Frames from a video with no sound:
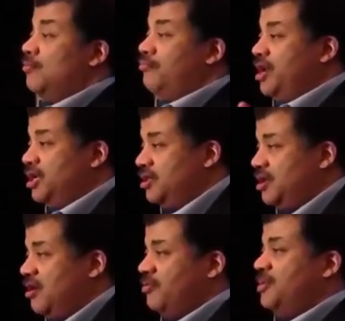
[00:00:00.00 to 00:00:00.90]
bringing the
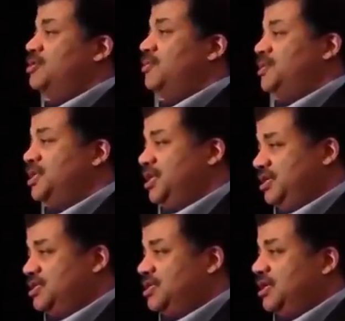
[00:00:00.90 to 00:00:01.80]
government to its
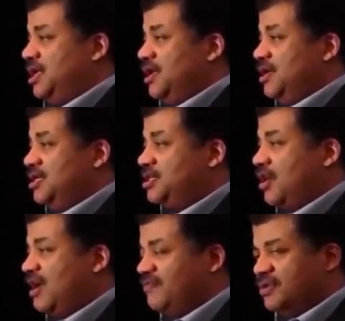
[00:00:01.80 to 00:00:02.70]
knees. So
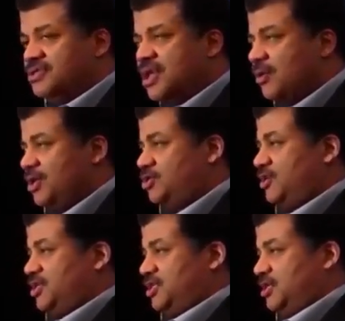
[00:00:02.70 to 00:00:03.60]
I have no
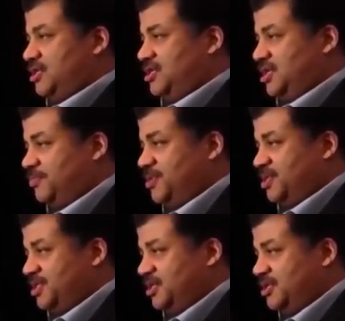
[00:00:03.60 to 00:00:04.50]
interest in such
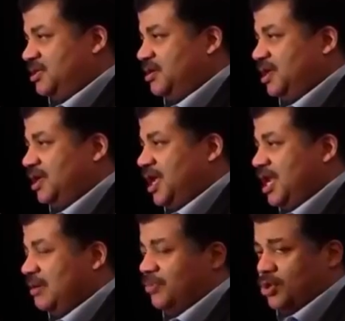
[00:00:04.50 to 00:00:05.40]
positions,
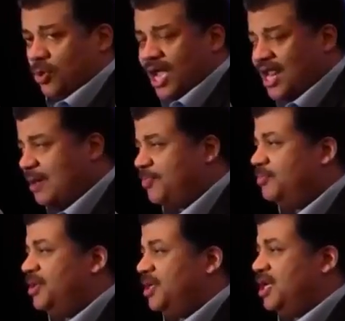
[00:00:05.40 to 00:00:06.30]
and I'm quite happy
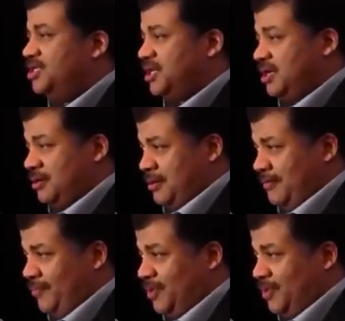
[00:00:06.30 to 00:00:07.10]
being an educator.